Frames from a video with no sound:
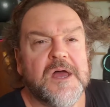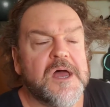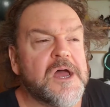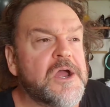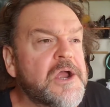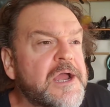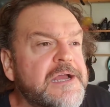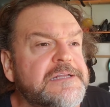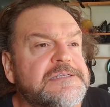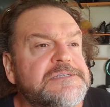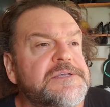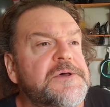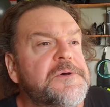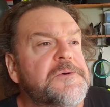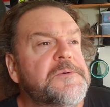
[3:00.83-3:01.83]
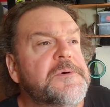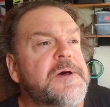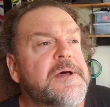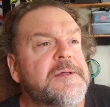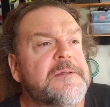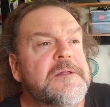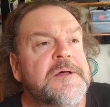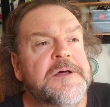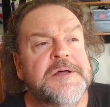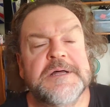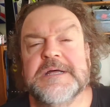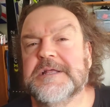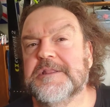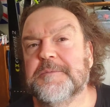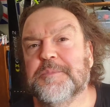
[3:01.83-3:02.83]
All right, so
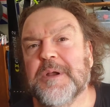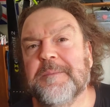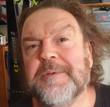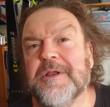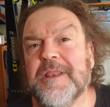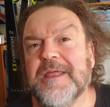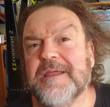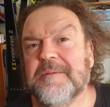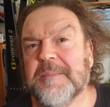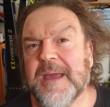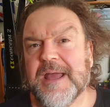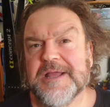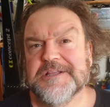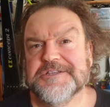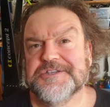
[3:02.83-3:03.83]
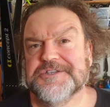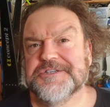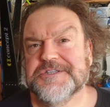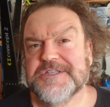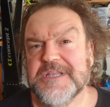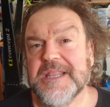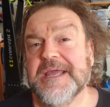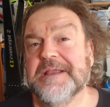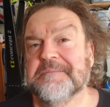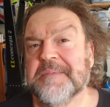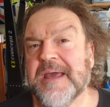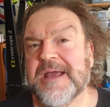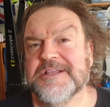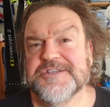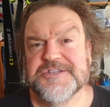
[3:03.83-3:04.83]
the Premier League match, the late
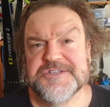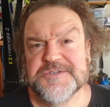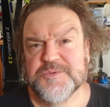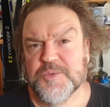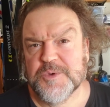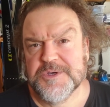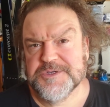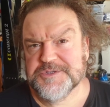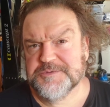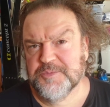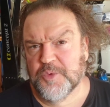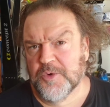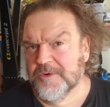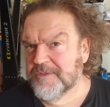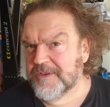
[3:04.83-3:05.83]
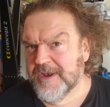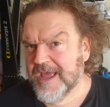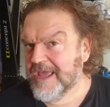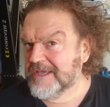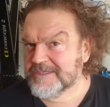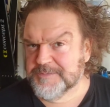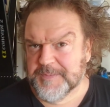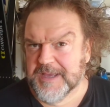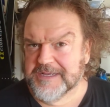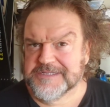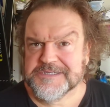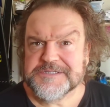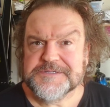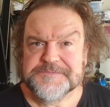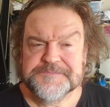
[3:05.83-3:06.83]
match, was more than I expected,